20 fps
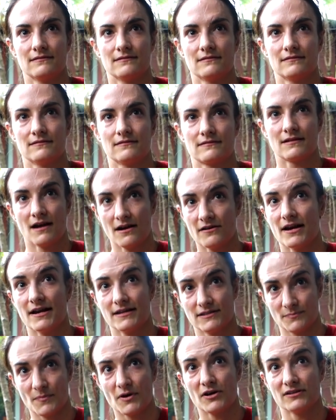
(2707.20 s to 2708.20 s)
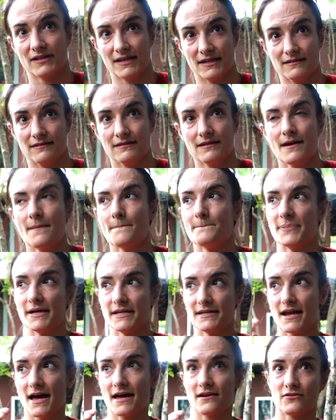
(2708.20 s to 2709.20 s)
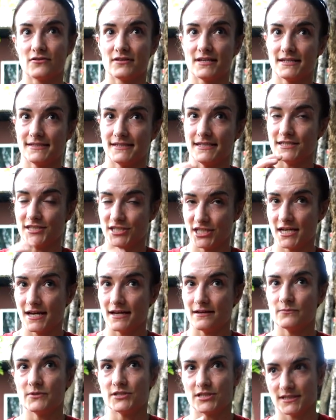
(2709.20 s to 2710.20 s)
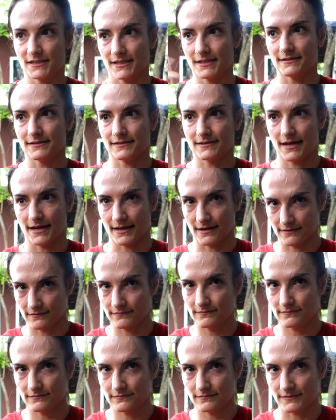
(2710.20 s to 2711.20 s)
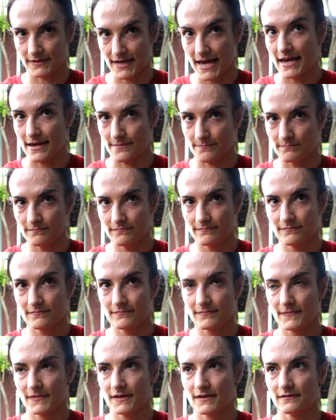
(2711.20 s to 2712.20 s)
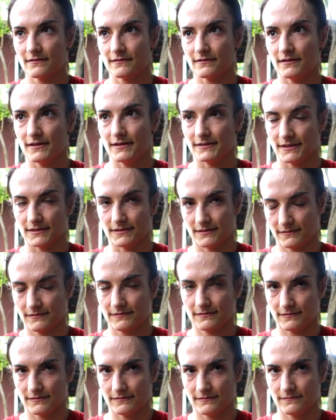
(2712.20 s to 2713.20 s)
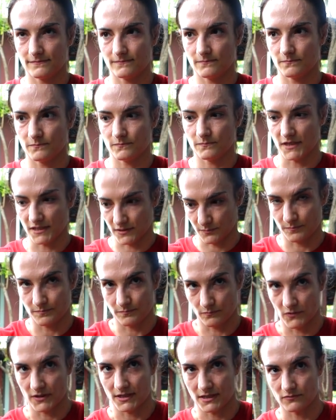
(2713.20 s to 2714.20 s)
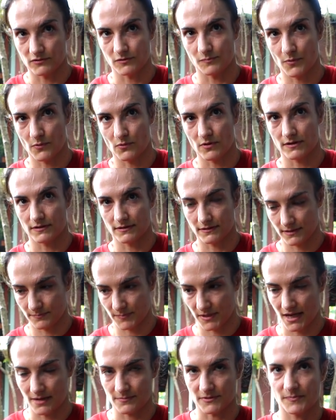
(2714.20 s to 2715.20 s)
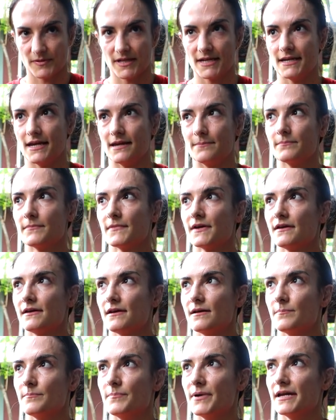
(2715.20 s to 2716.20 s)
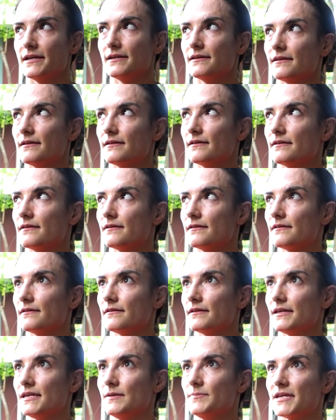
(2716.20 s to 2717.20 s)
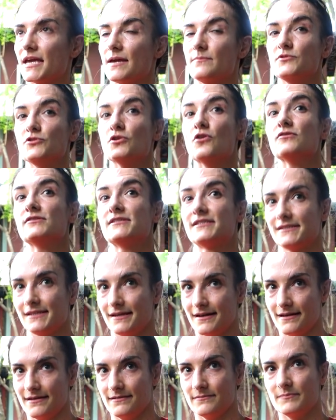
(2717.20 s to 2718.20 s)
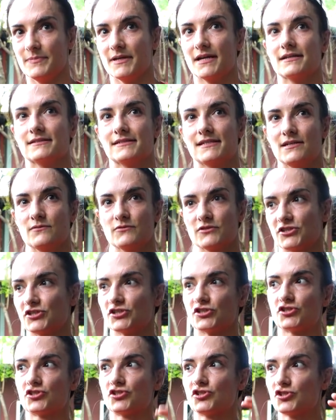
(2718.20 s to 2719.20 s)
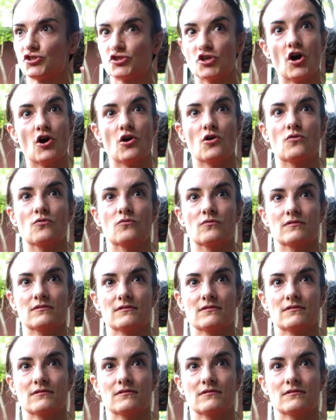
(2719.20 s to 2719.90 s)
It means that. Merlin. It means But not that. only is he Shion, which is his like name, is his his when he was born, it became his play name, but he became Yotxian because he was just so